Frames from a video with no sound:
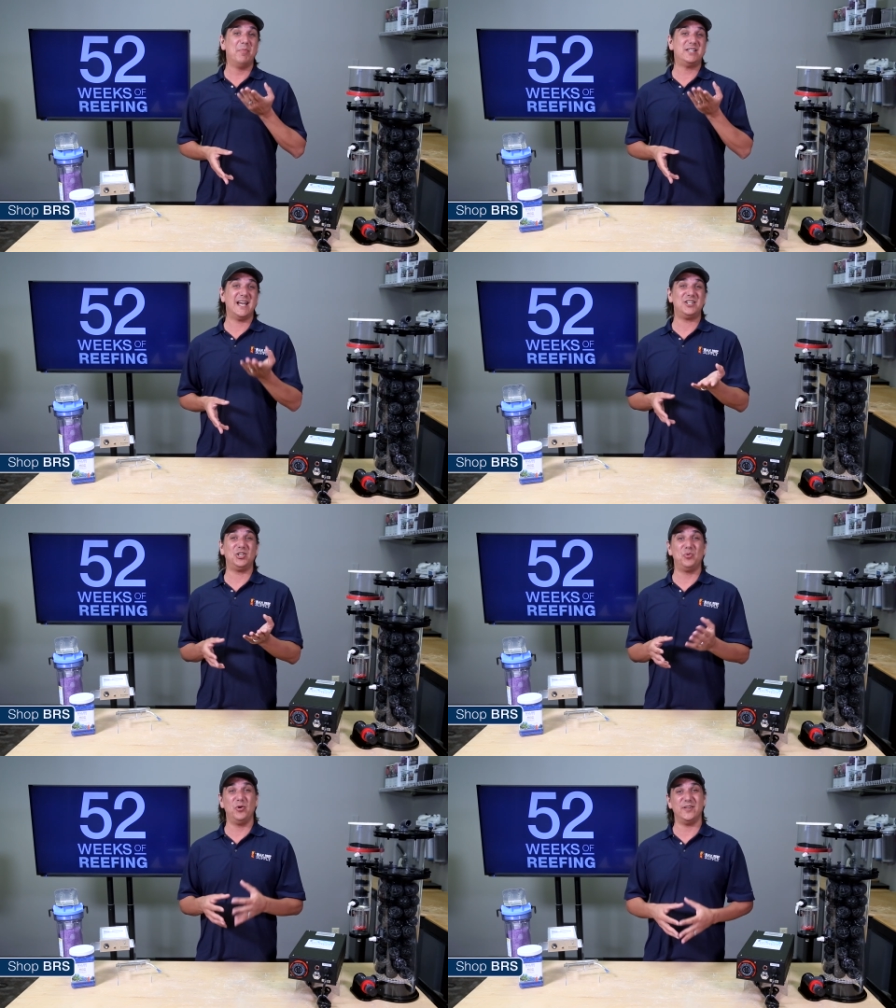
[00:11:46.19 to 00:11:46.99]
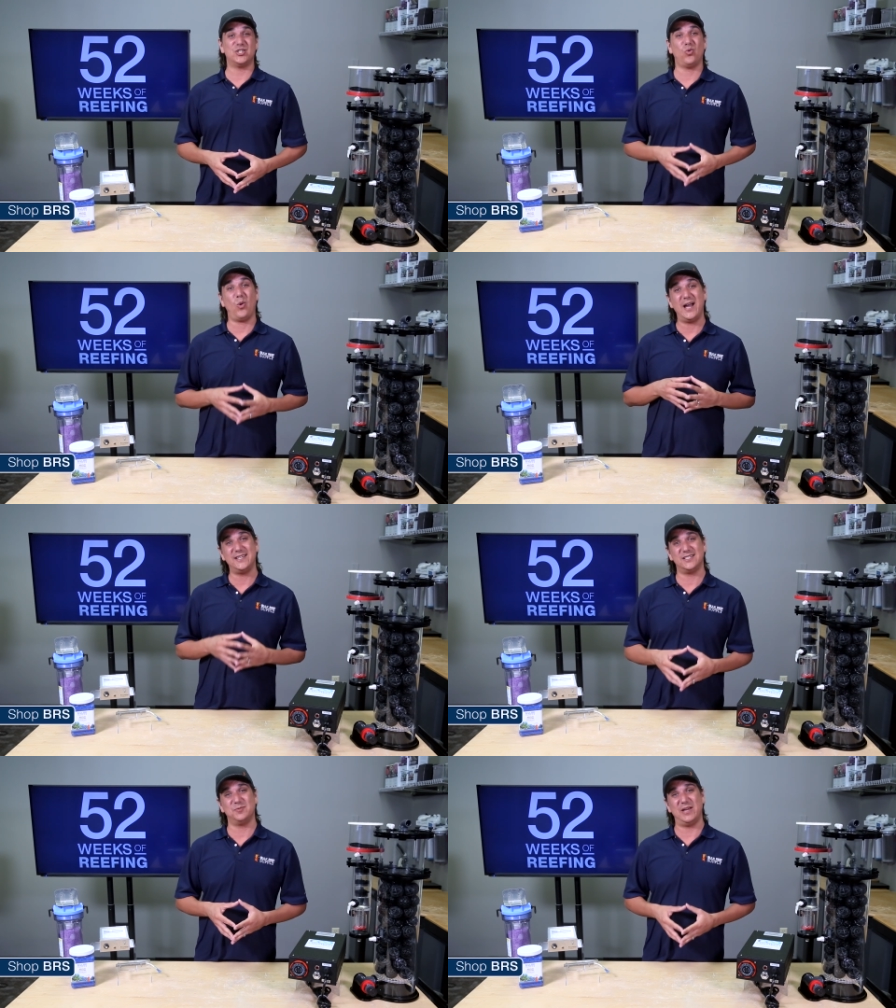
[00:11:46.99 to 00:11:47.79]
potentially removing
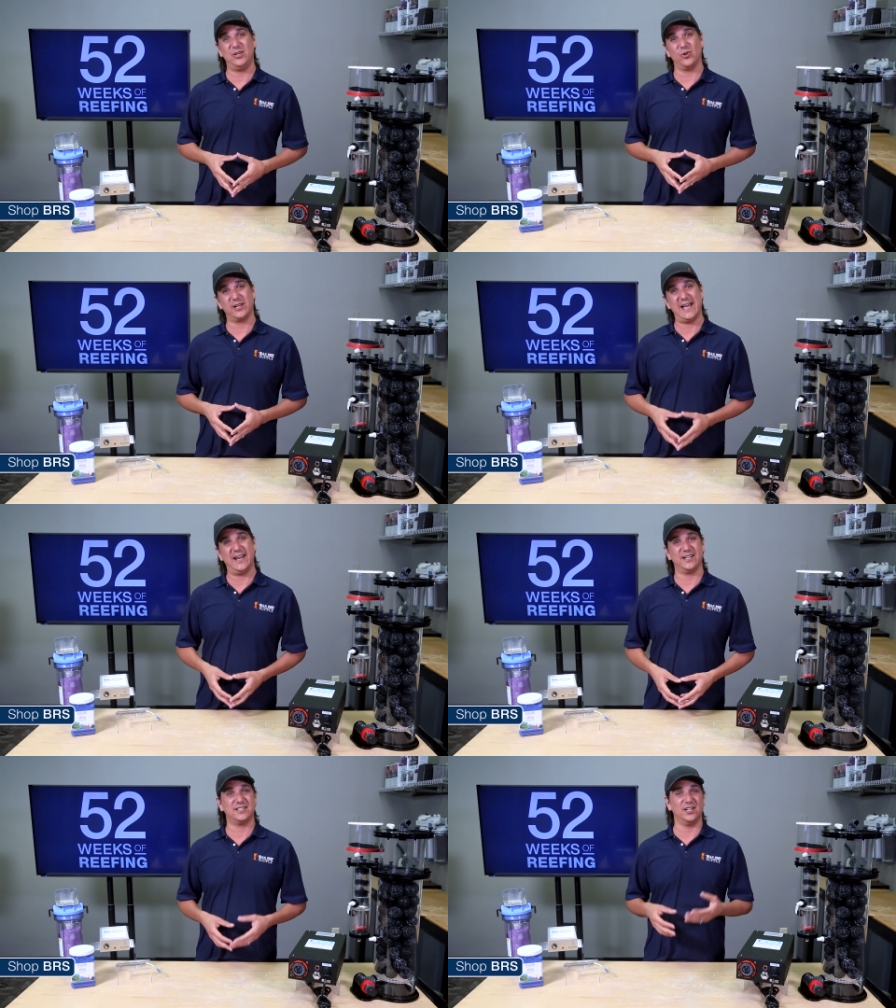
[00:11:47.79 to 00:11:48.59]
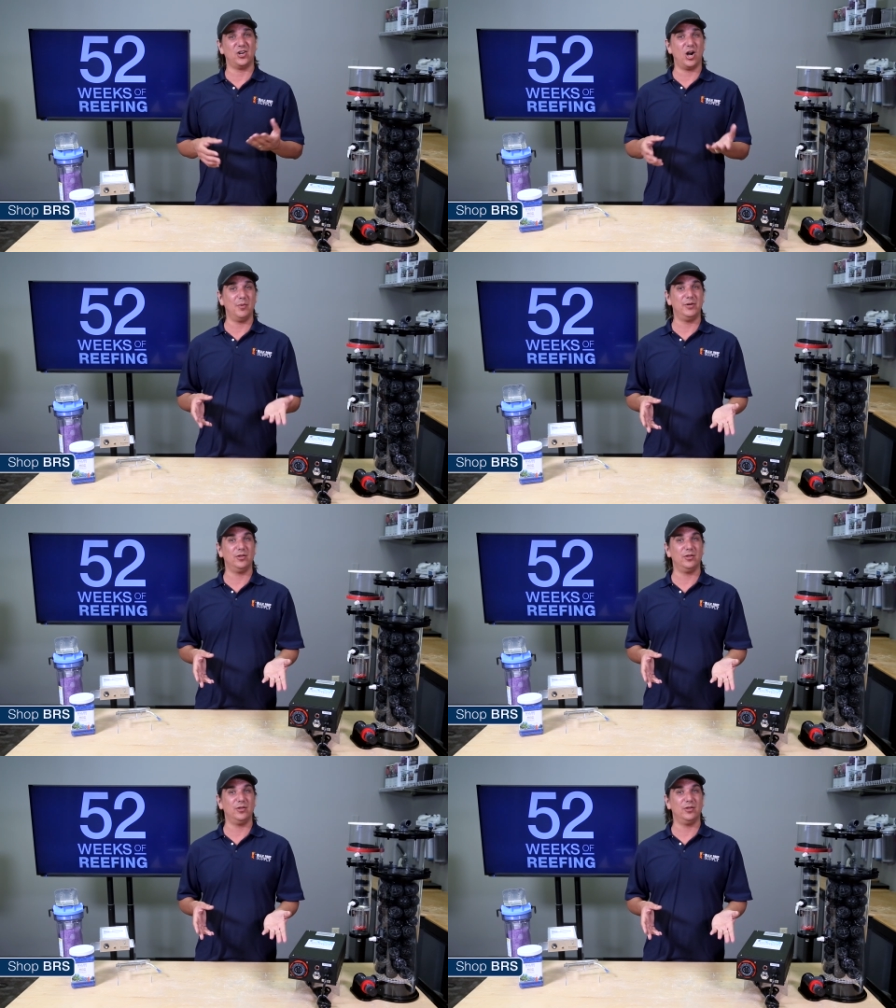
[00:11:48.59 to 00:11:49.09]
twice as many organics than carbon